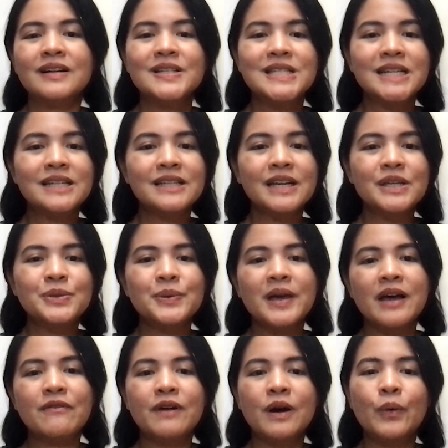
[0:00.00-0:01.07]
On Sundays, we
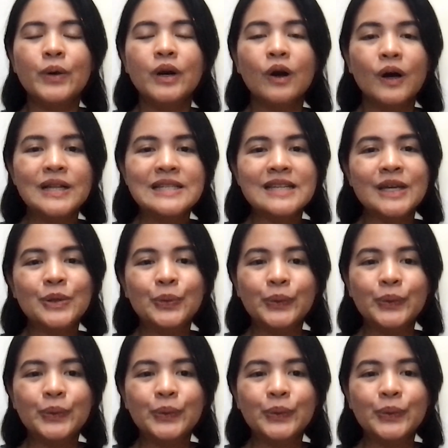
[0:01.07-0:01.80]
have our on-site